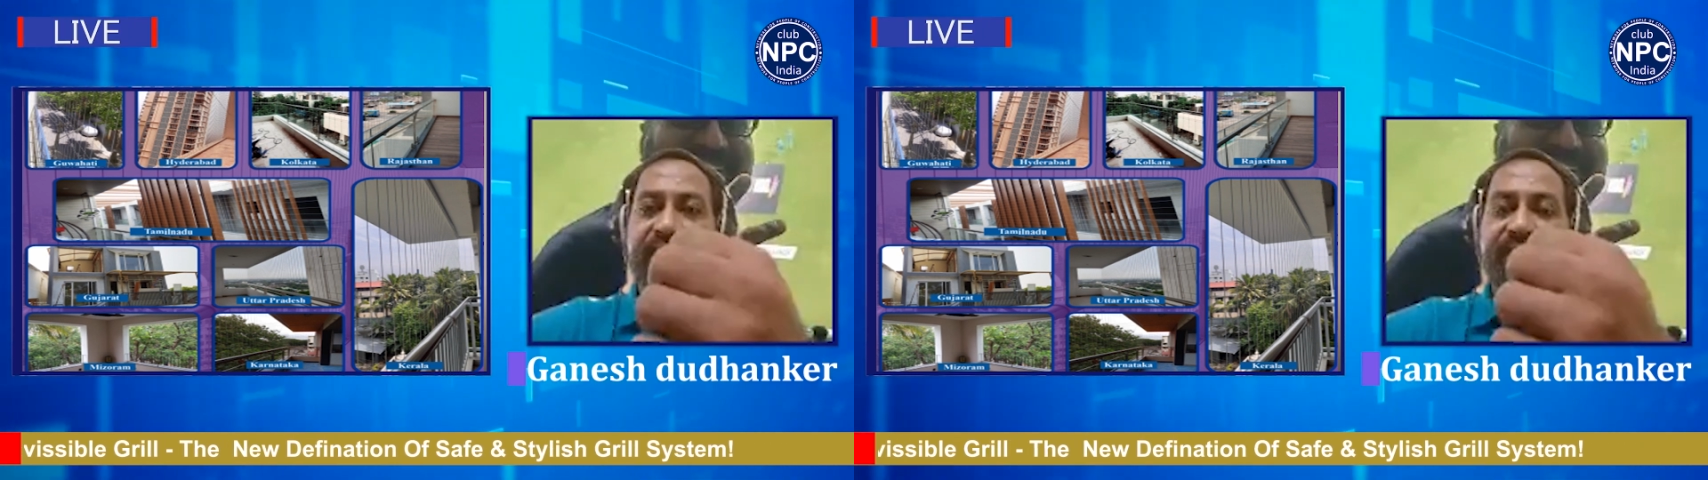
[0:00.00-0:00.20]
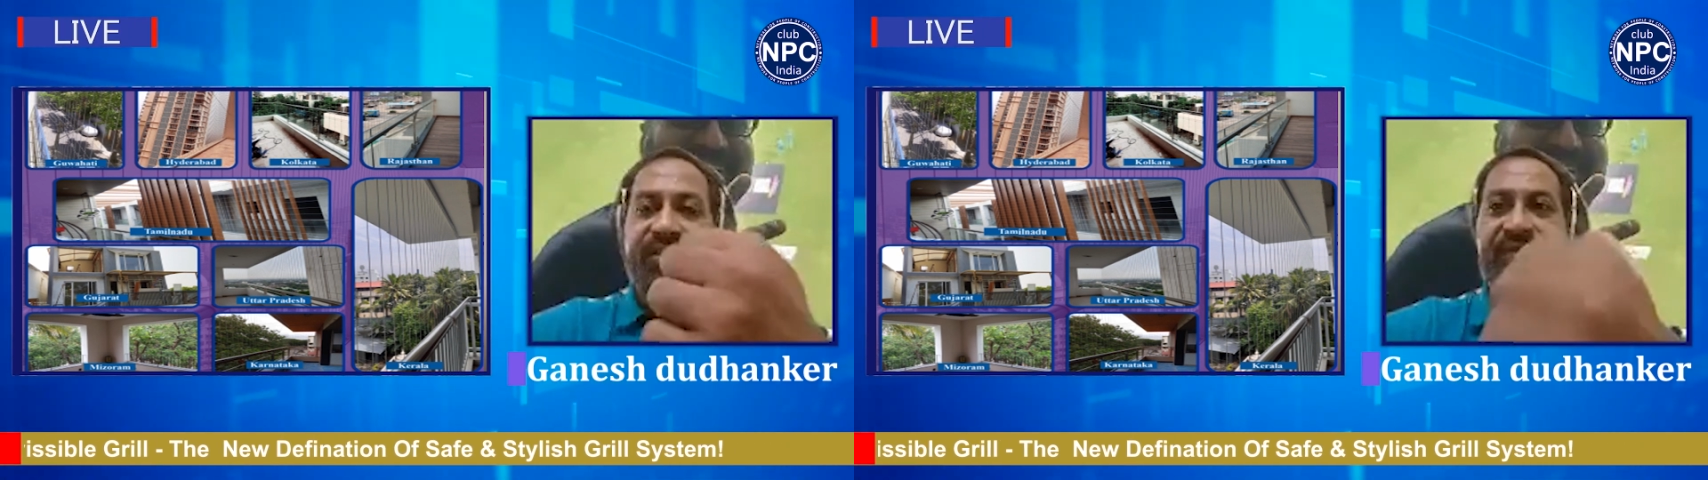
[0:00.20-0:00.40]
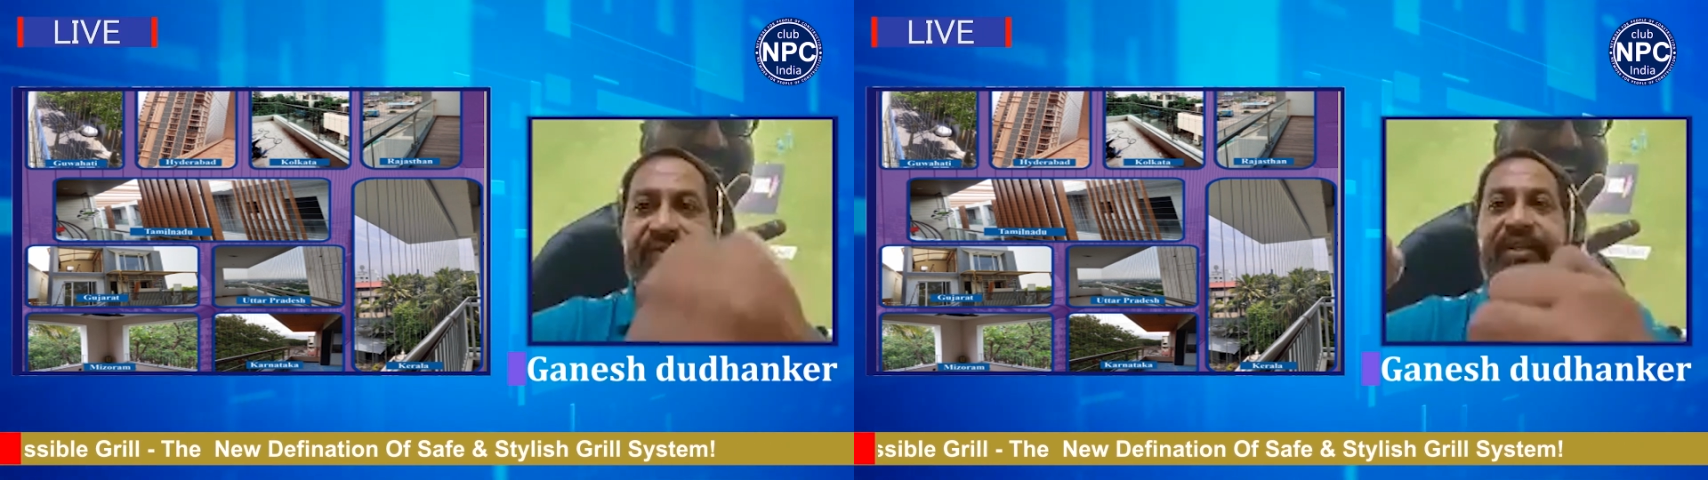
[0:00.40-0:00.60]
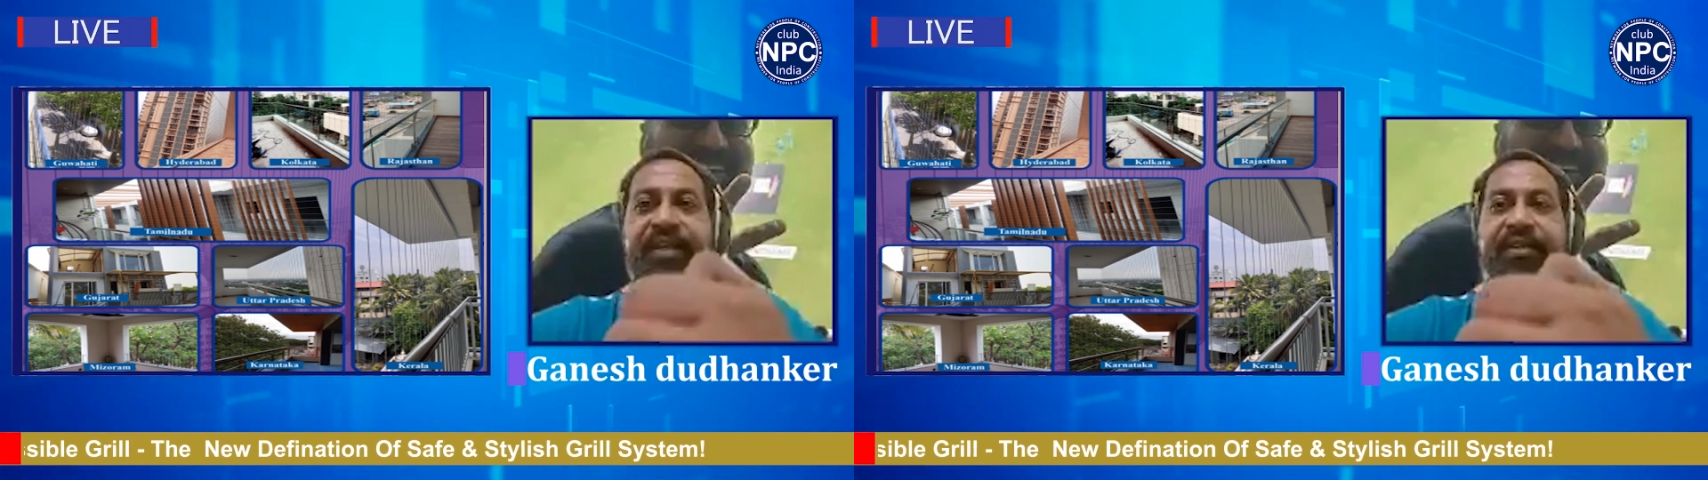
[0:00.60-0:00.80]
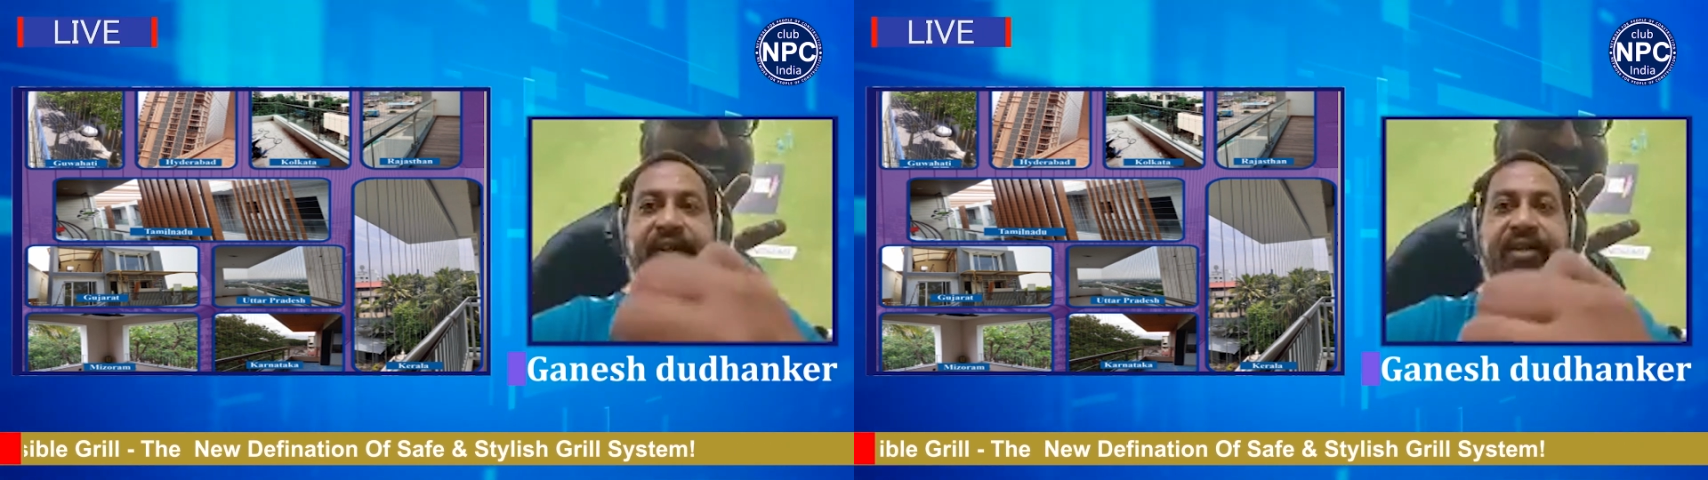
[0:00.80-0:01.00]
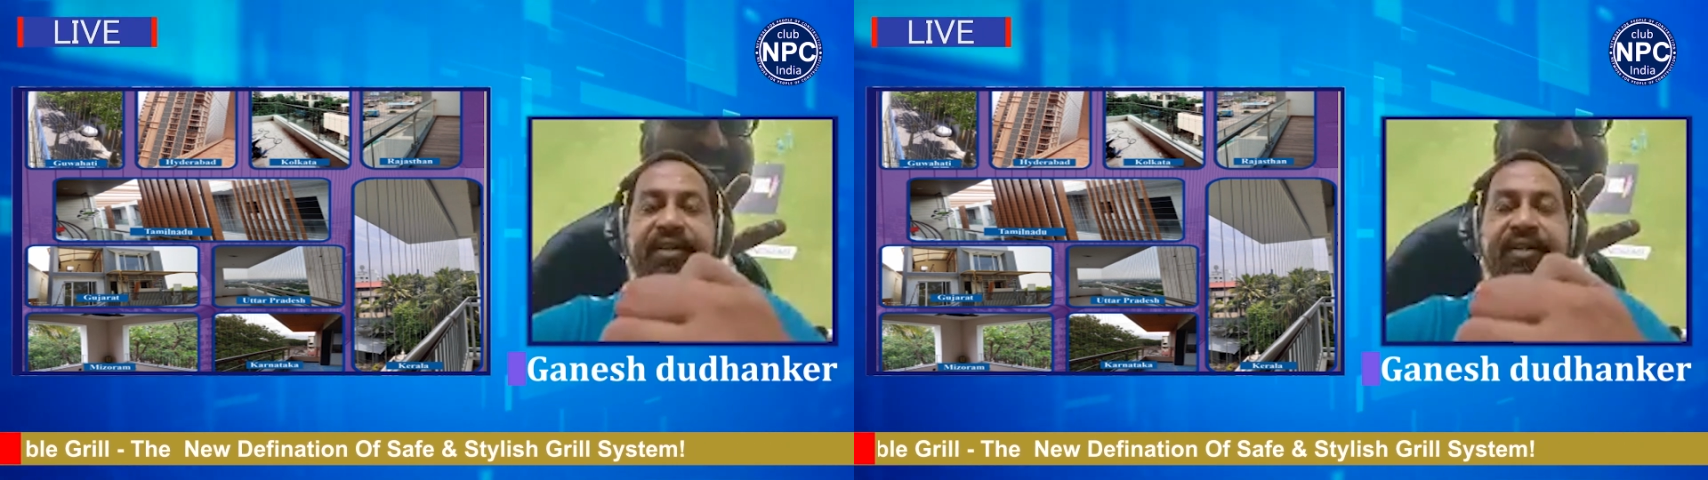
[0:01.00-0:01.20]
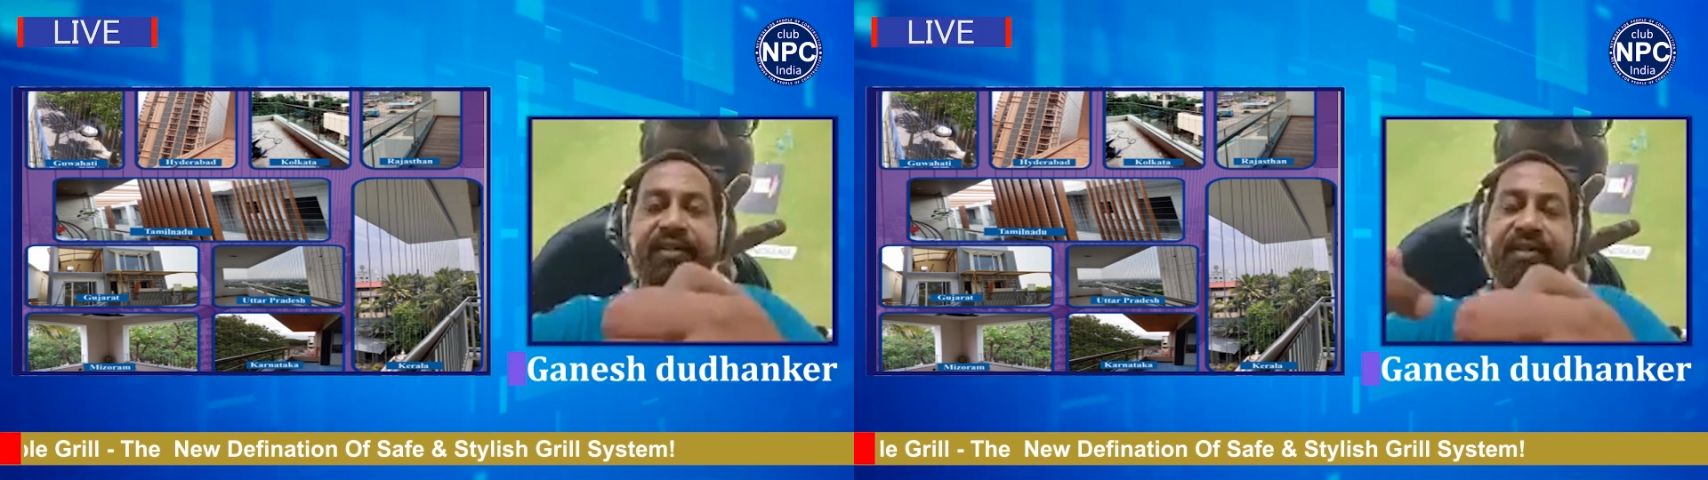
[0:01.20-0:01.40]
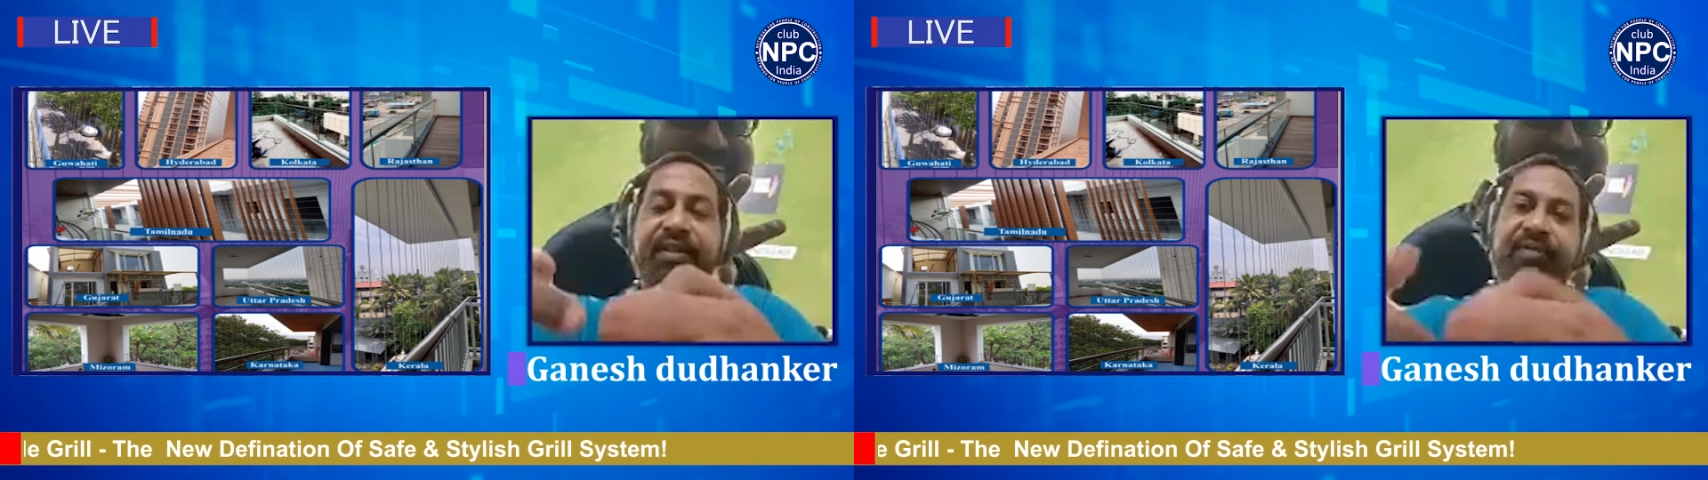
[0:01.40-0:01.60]
safety gears and harness,
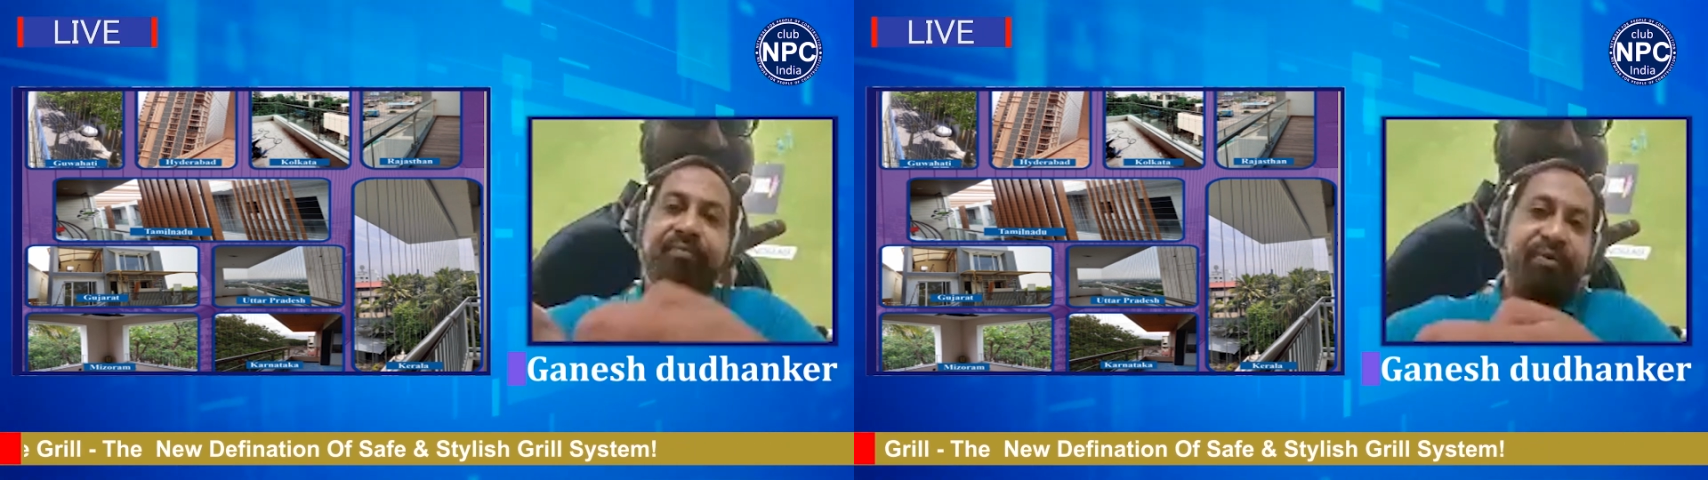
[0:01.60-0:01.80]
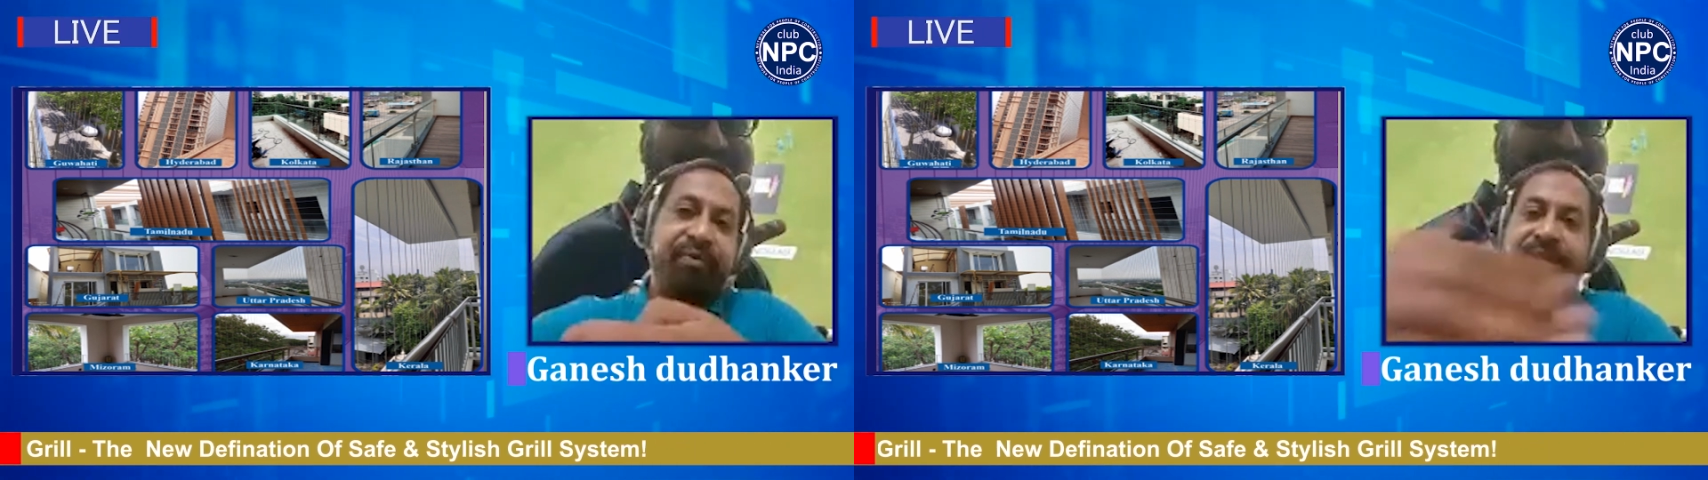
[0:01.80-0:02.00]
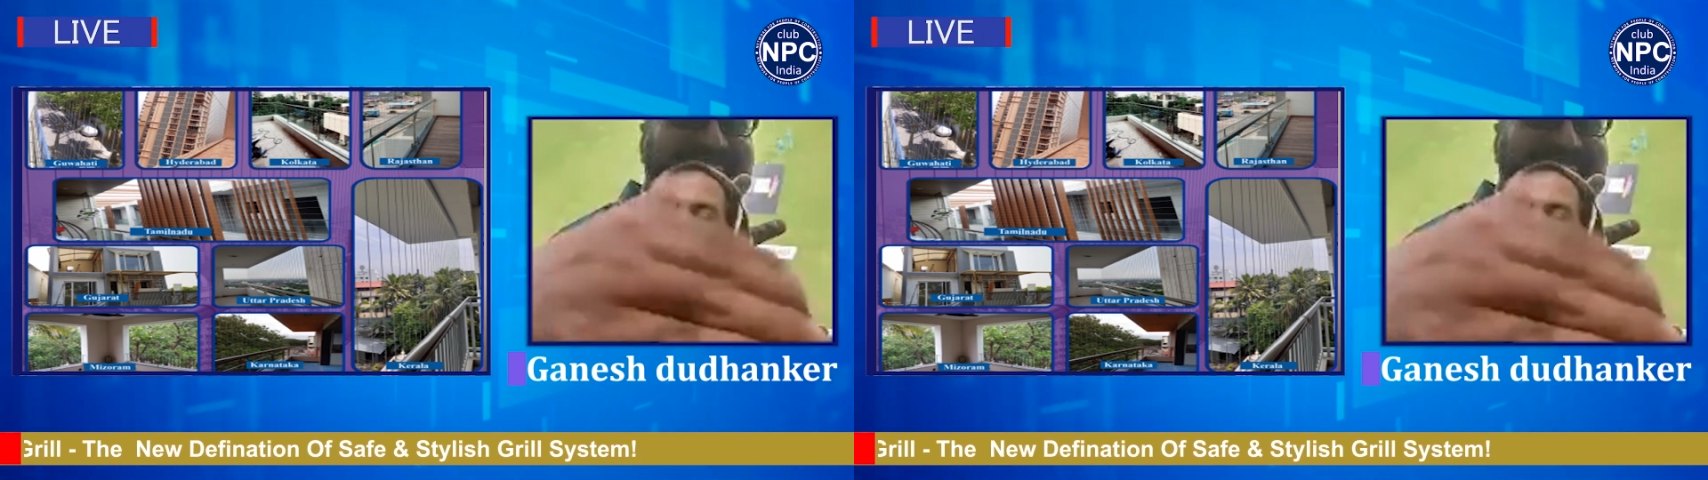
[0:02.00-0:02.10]
we can